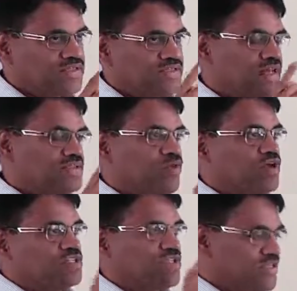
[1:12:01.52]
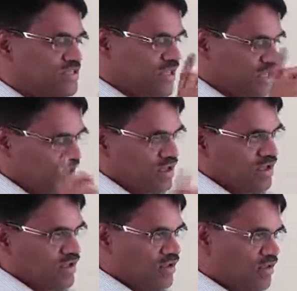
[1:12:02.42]
Let's watch. Let's see.
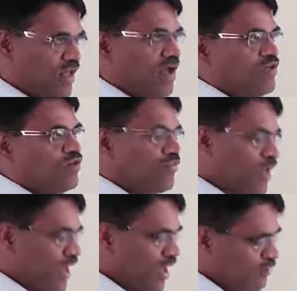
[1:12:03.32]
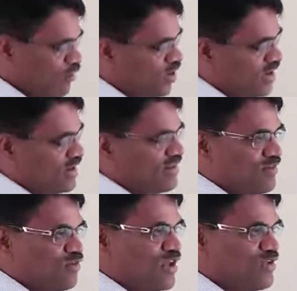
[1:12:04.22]
So yeah, you may have gotten
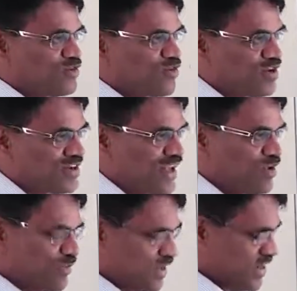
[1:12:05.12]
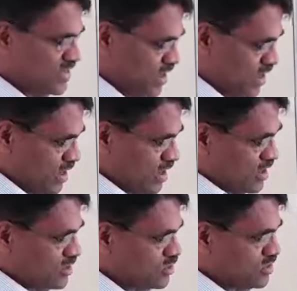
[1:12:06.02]
what I was going to tell you, but let's see.
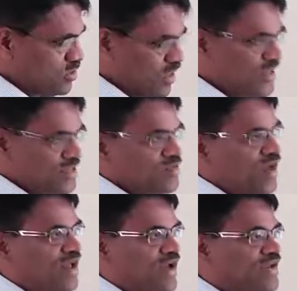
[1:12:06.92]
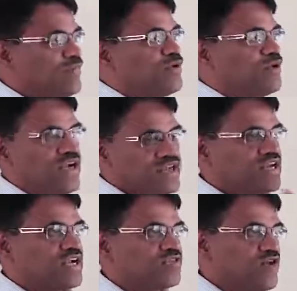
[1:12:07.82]
So here is my attempt to get a
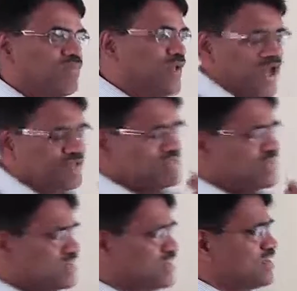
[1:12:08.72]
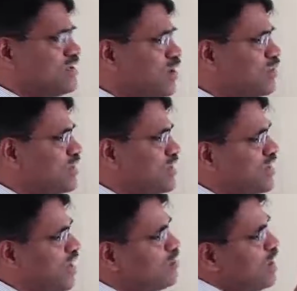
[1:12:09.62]
satisfying. I just construct an arbitrary
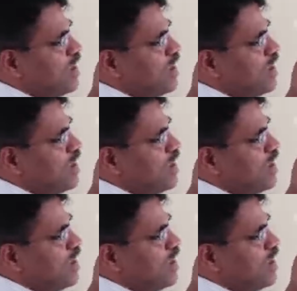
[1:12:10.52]
graph.